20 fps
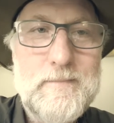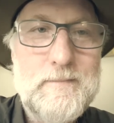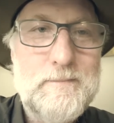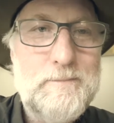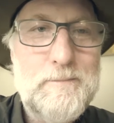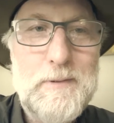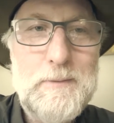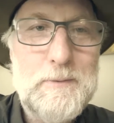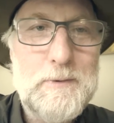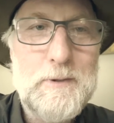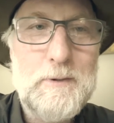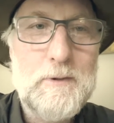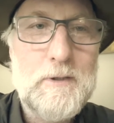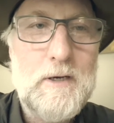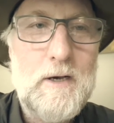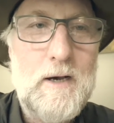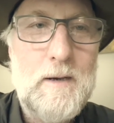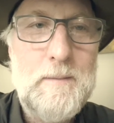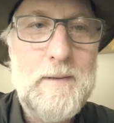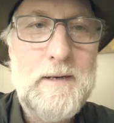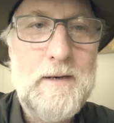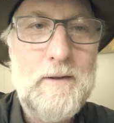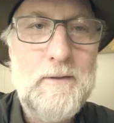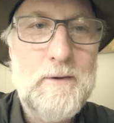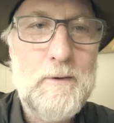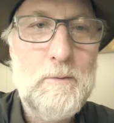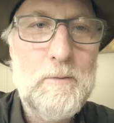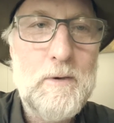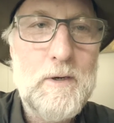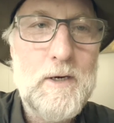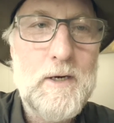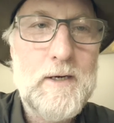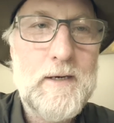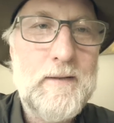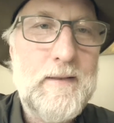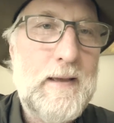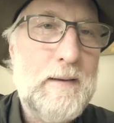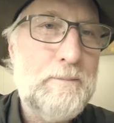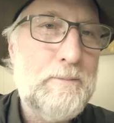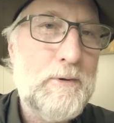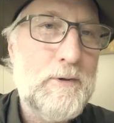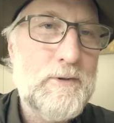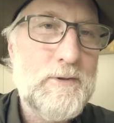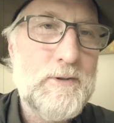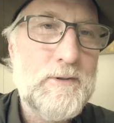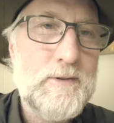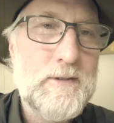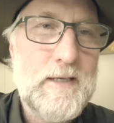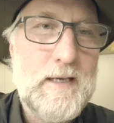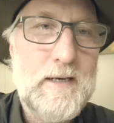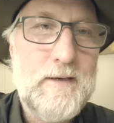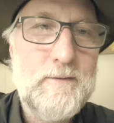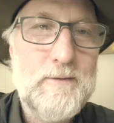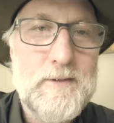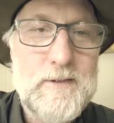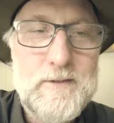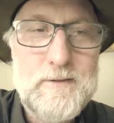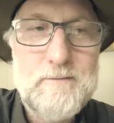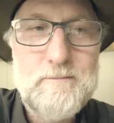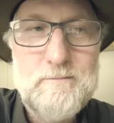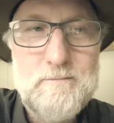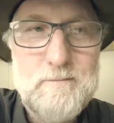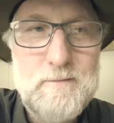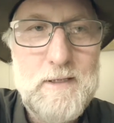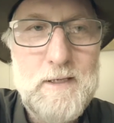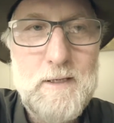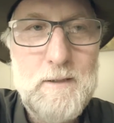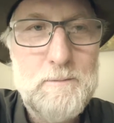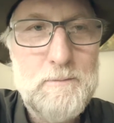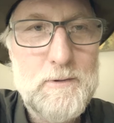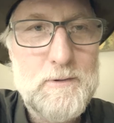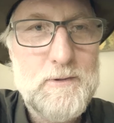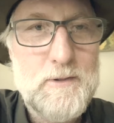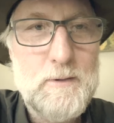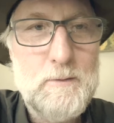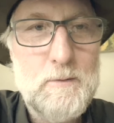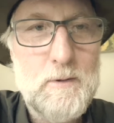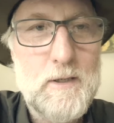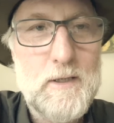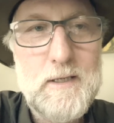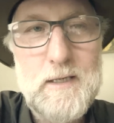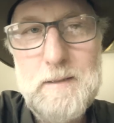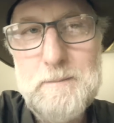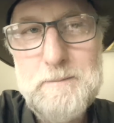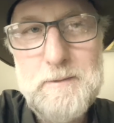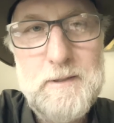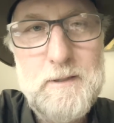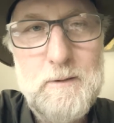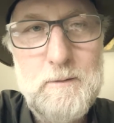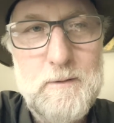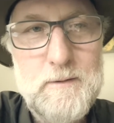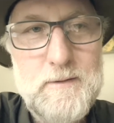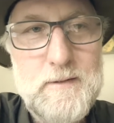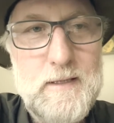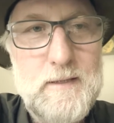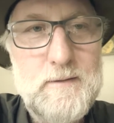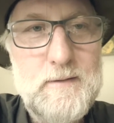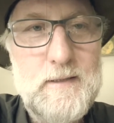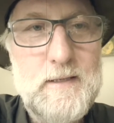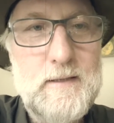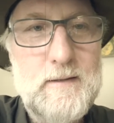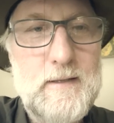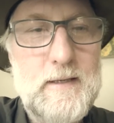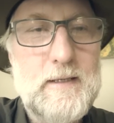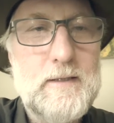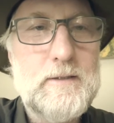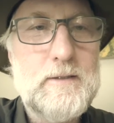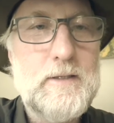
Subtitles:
People don't comment on their work, and that person's kind of just, puts their work up and no one says anything.